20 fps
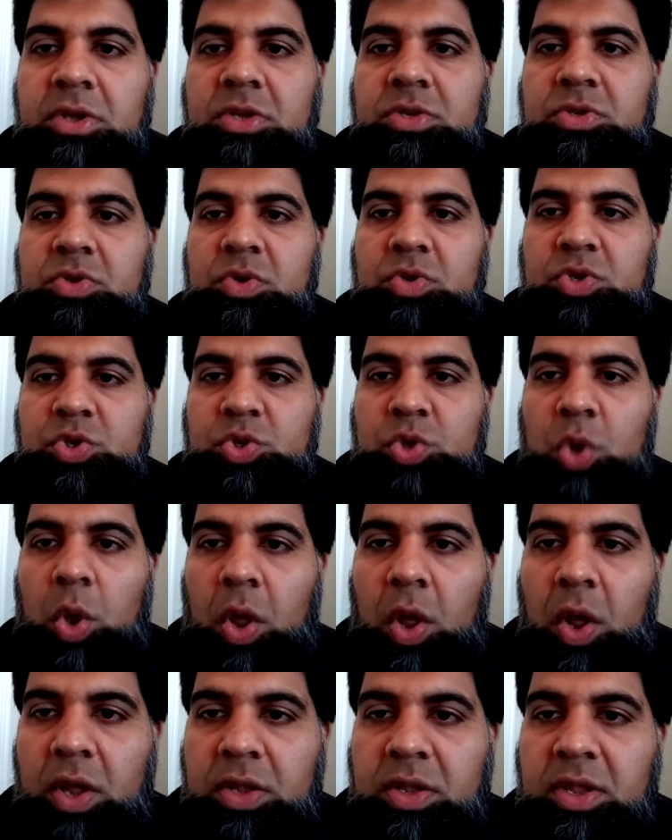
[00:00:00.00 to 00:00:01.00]
So
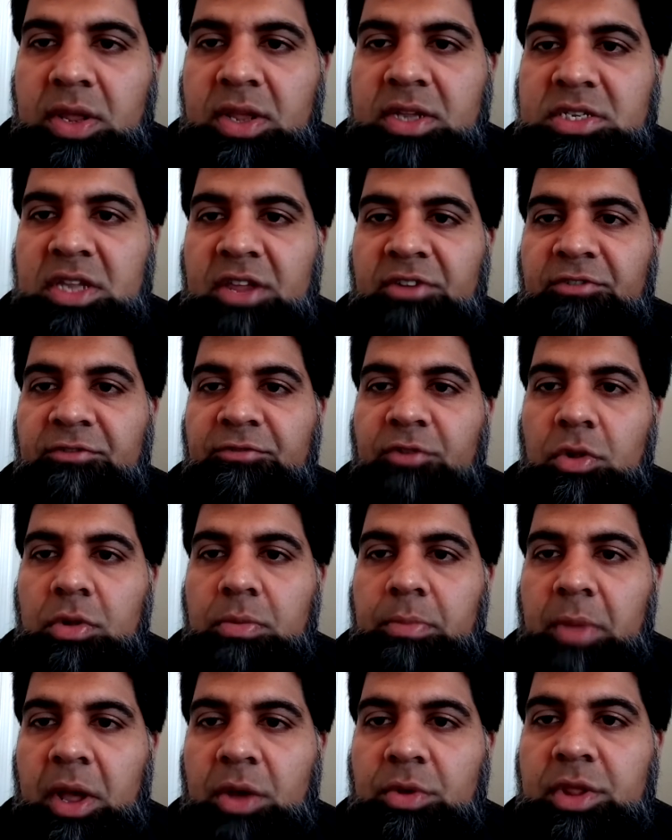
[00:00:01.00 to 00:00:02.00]
Sad is a full
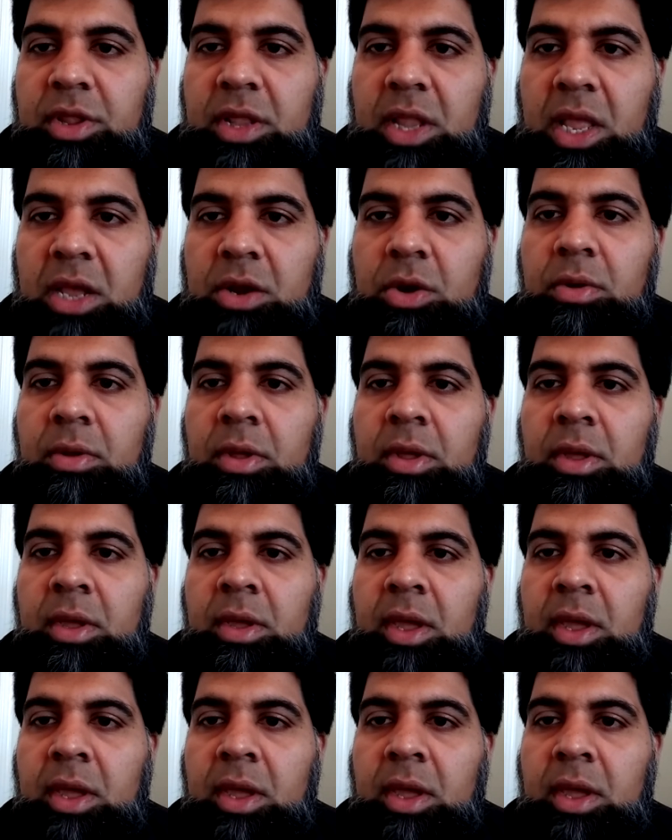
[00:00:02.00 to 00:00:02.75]
mouth letter,